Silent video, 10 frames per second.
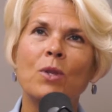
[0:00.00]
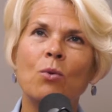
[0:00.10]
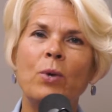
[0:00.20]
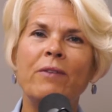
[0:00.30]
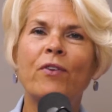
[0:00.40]

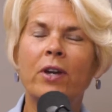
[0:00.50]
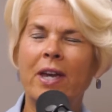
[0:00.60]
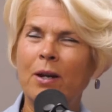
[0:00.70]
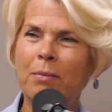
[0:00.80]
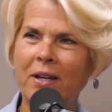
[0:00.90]
We
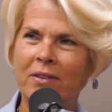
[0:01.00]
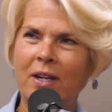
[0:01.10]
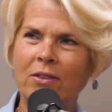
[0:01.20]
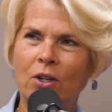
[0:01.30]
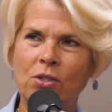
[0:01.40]
forget about
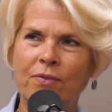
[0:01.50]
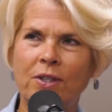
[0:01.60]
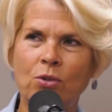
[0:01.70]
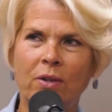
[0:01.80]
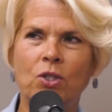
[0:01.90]
that. Those of
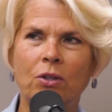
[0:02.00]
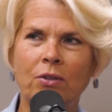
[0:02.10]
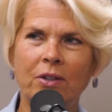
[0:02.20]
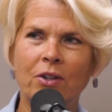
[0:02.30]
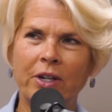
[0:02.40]
us who have children
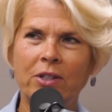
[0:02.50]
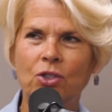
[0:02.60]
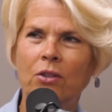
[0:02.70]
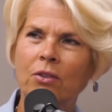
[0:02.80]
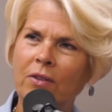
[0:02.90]
and
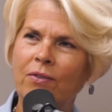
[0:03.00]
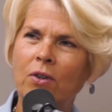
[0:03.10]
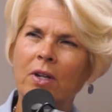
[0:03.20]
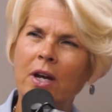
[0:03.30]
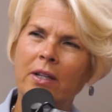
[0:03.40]
grandchildren, if you're
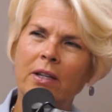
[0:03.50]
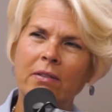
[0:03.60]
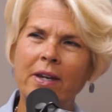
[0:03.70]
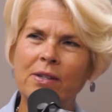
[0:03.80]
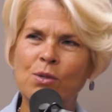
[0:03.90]
not in
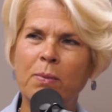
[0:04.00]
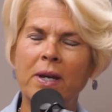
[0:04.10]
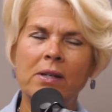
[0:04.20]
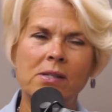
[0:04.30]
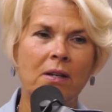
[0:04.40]
that
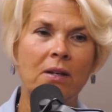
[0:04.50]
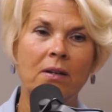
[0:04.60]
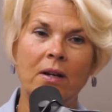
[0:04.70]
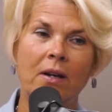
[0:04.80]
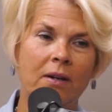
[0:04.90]
space, and
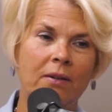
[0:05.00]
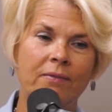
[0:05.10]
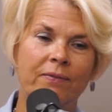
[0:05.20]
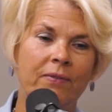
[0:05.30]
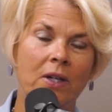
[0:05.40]

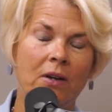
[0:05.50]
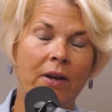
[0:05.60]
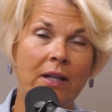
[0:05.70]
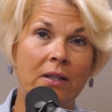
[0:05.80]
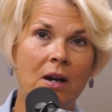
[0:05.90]
I've,
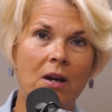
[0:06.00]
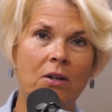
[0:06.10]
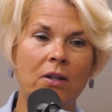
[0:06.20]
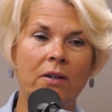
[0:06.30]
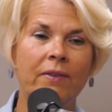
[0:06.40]
had the
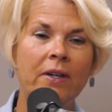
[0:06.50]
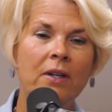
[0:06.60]
honor of